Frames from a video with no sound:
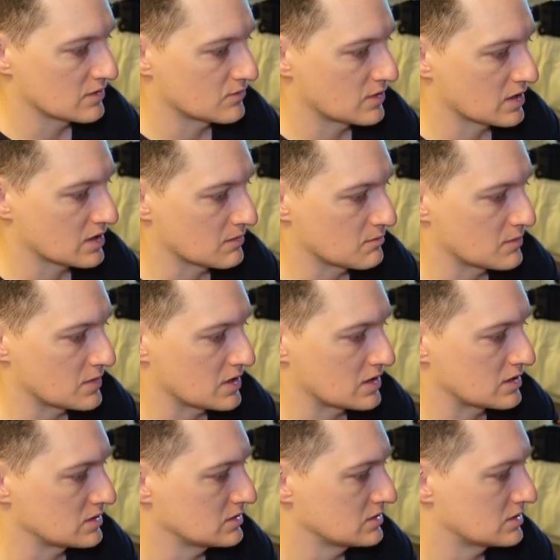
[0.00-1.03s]

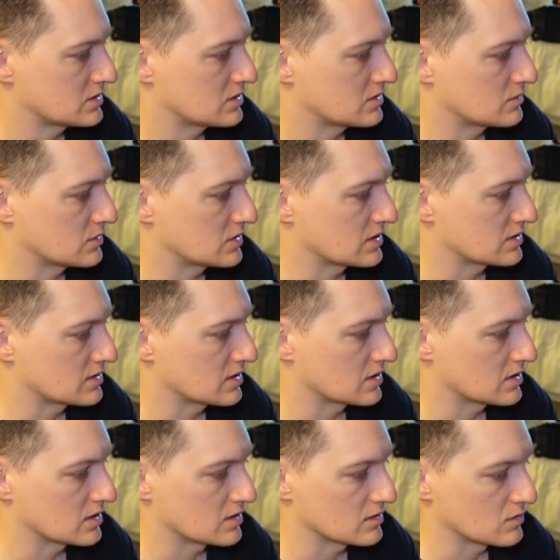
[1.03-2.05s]
recommend, get
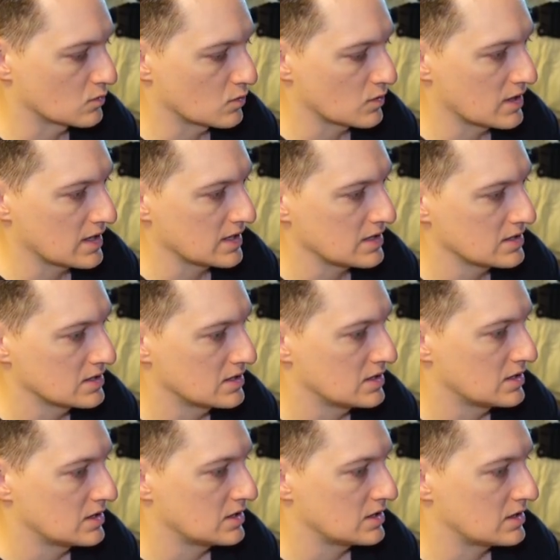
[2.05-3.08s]
that out of the way,
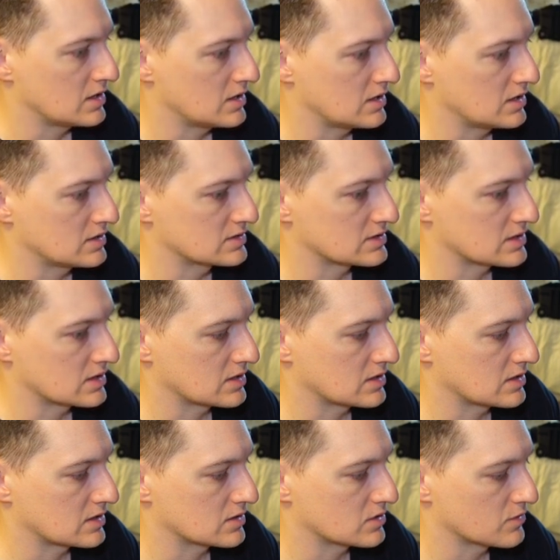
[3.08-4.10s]
is
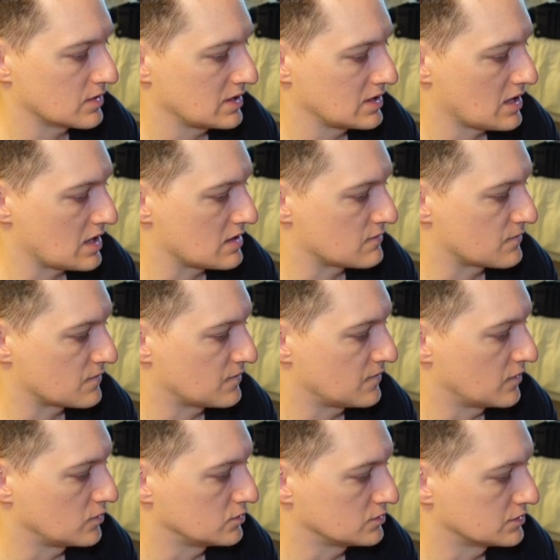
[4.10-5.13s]
creating a
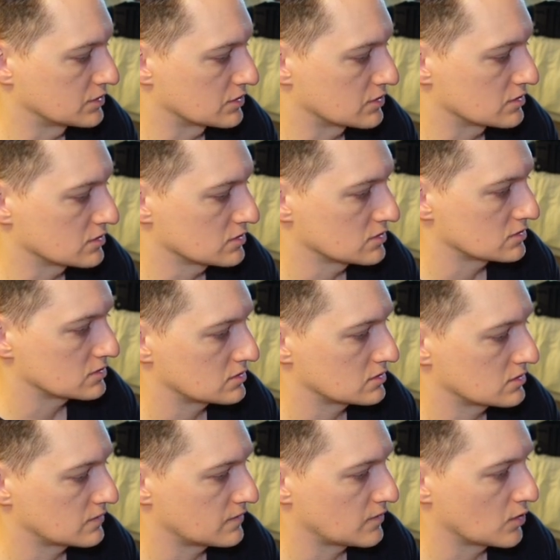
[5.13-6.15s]
folder
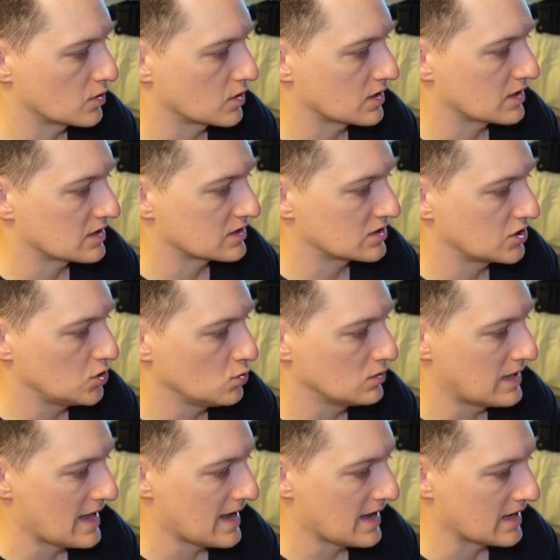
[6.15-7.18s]
for
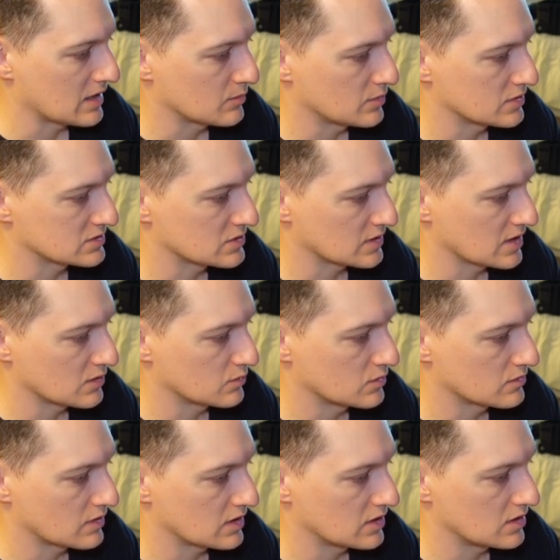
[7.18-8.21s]
QLab. So I got one
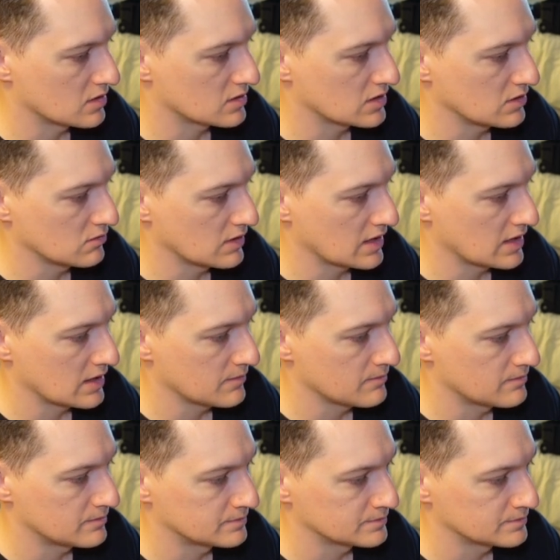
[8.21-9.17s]
right here, QLab,